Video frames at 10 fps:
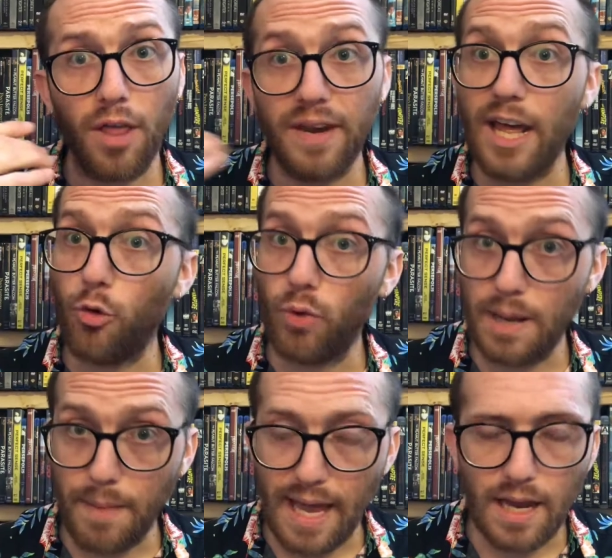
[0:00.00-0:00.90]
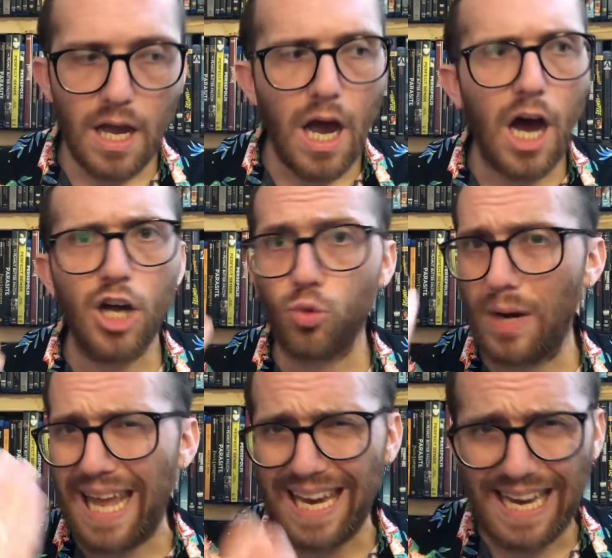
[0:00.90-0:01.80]
of the Dead remake,
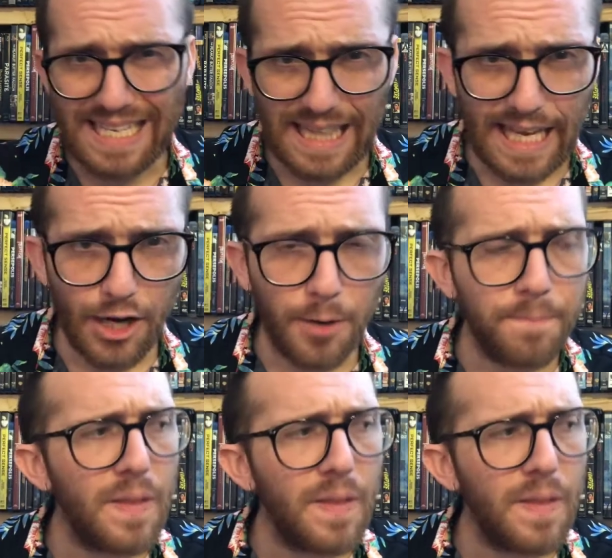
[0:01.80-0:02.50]
28 Days Later.